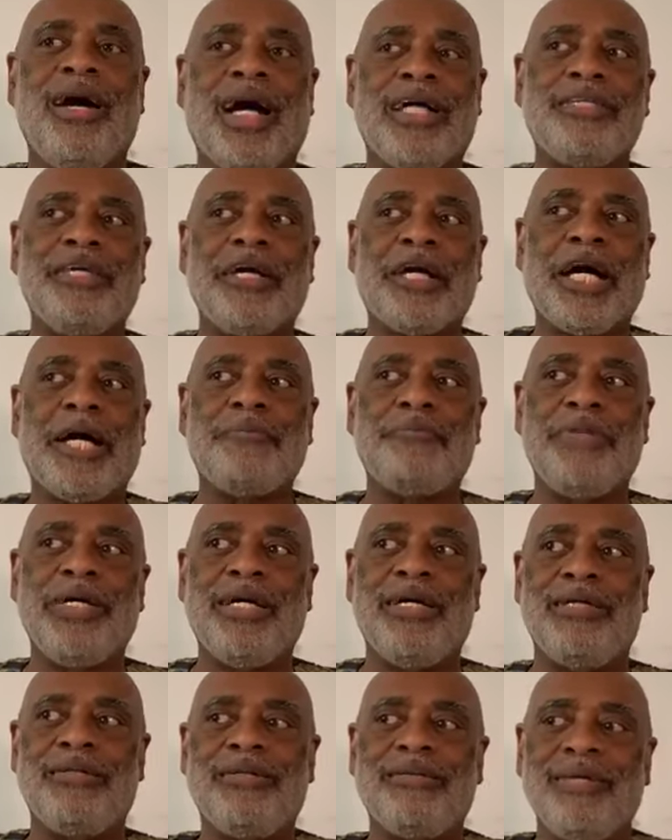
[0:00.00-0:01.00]
I think I've
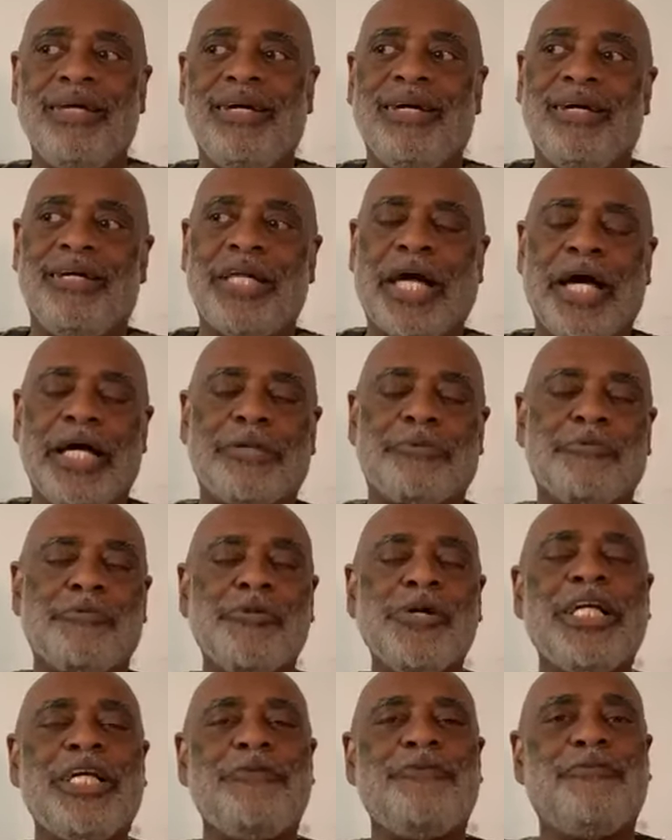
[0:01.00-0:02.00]
been like
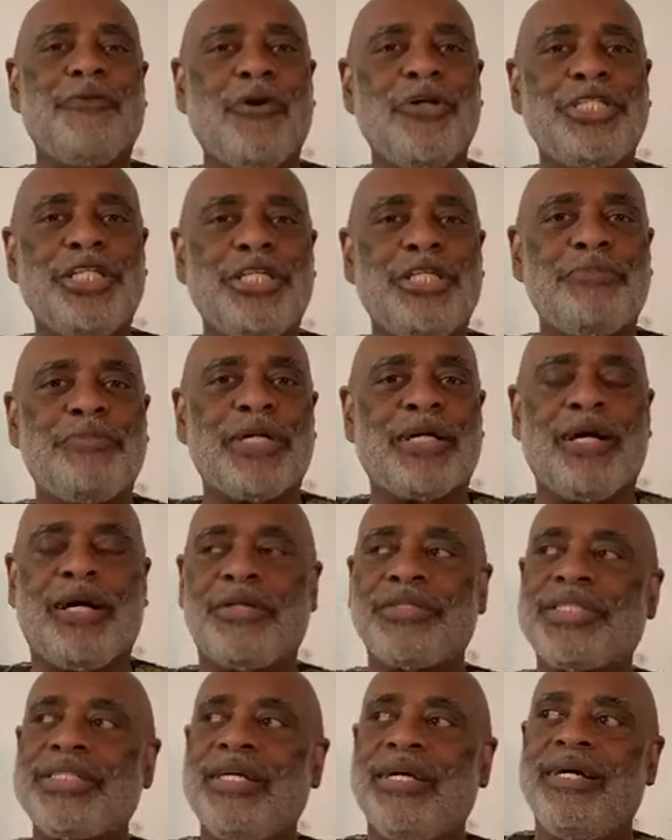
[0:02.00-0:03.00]
really fortunate
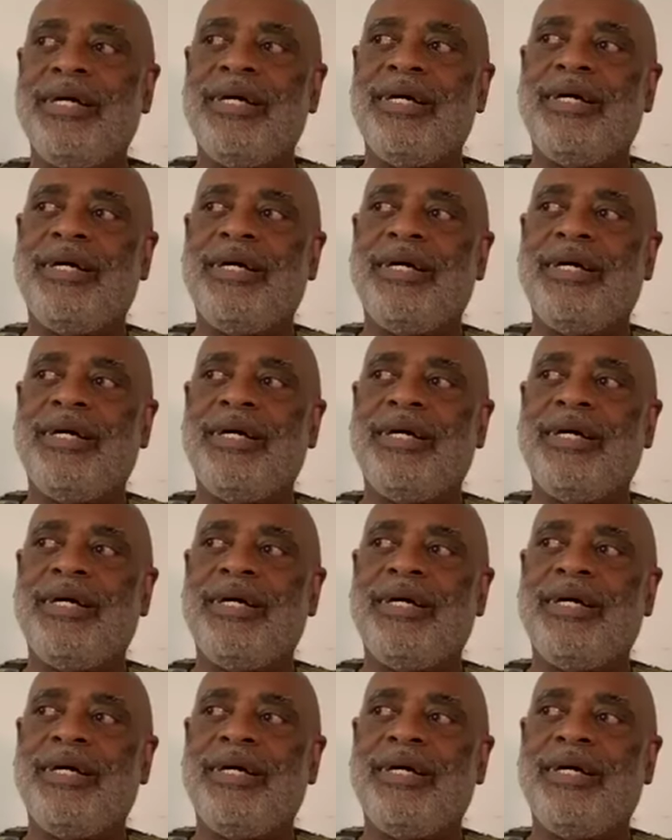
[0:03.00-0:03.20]
because,